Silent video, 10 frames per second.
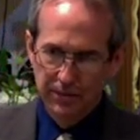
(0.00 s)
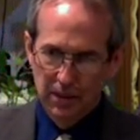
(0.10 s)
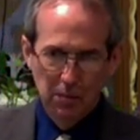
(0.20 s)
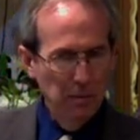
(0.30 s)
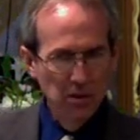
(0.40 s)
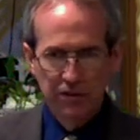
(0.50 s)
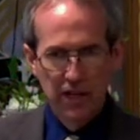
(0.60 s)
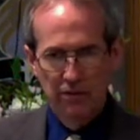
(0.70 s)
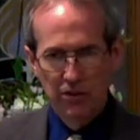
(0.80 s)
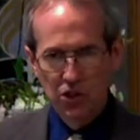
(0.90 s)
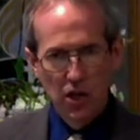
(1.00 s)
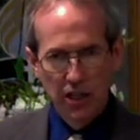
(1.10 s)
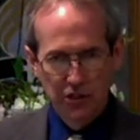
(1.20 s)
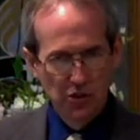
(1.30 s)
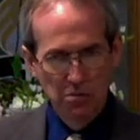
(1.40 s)
Maybe you've never
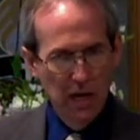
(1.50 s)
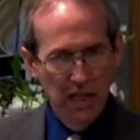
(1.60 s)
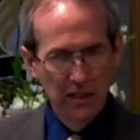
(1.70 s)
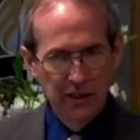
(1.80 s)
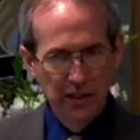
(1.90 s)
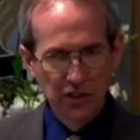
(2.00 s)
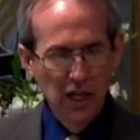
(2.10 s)
jogged your mind at this,